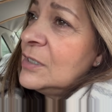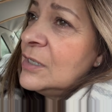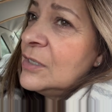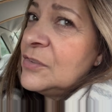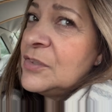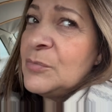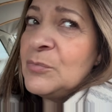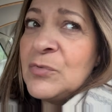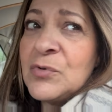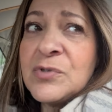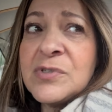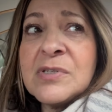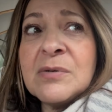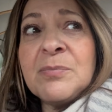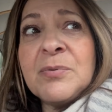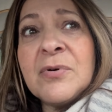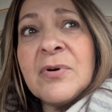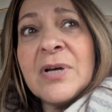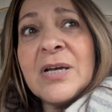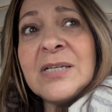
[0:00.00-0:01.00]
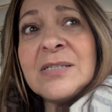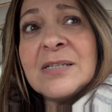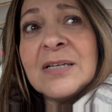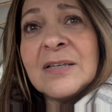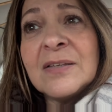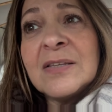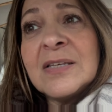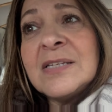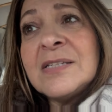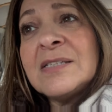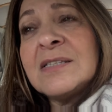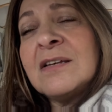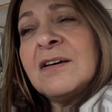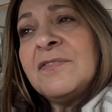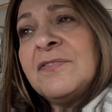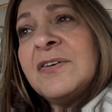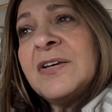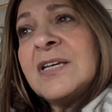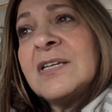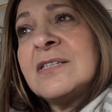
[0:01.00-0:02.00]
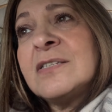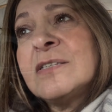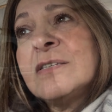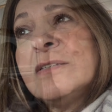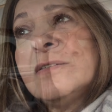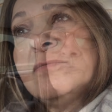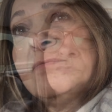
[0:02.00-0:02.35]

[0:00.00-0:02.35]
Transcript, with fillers: the more surprising this stuff is